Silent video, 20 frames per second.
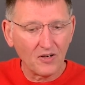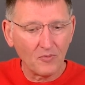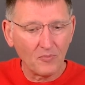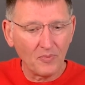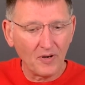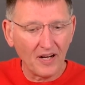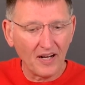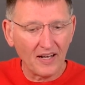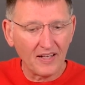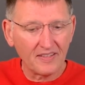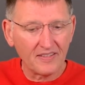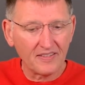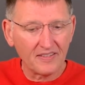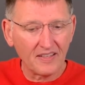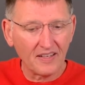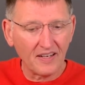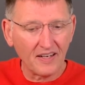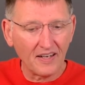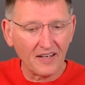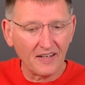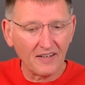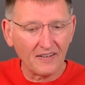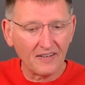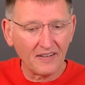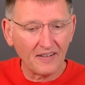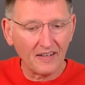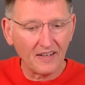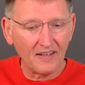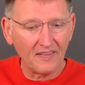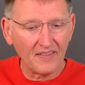But,
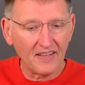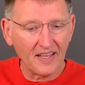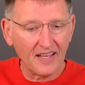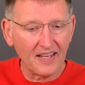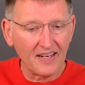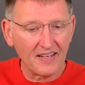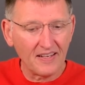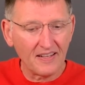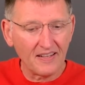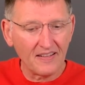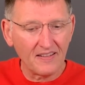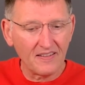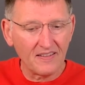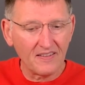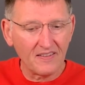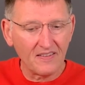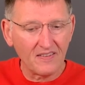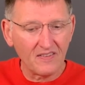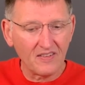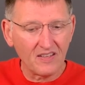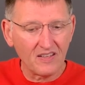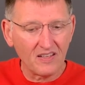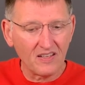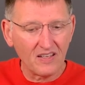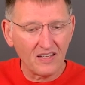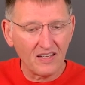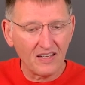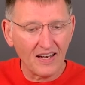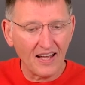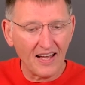and then
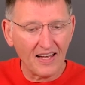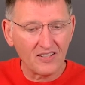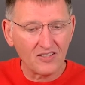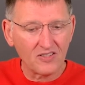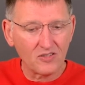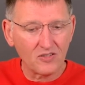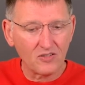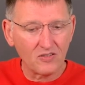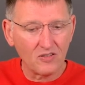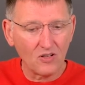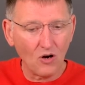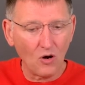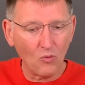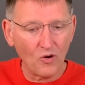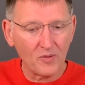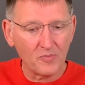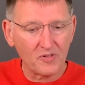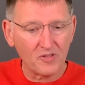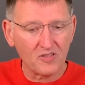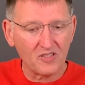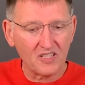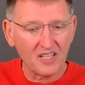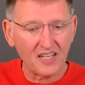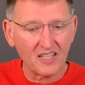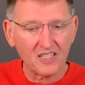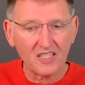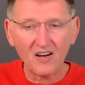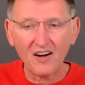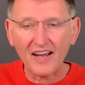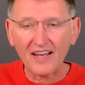it has the Noah Webster's
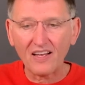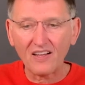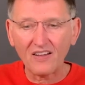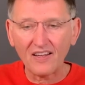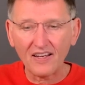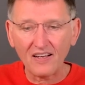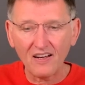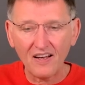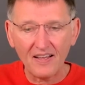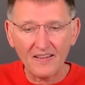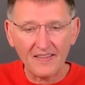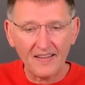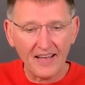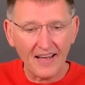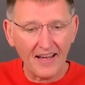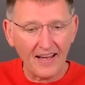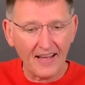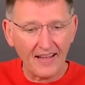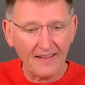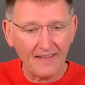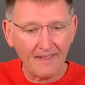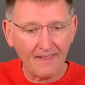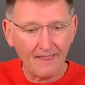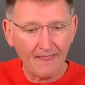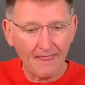Dictionary. I click on that.